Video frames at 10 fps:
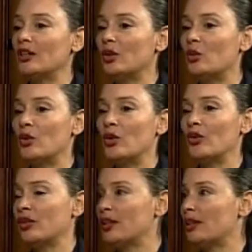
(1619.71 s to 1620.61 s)
a
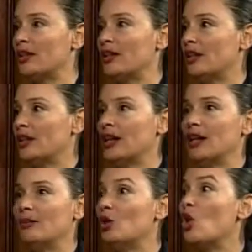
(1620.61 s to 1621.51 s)
worthy
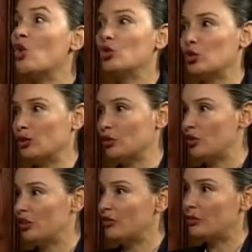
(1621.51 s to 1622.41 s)
goal to
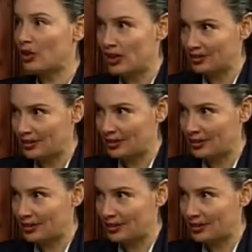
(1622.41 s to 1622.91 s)
achieve, because it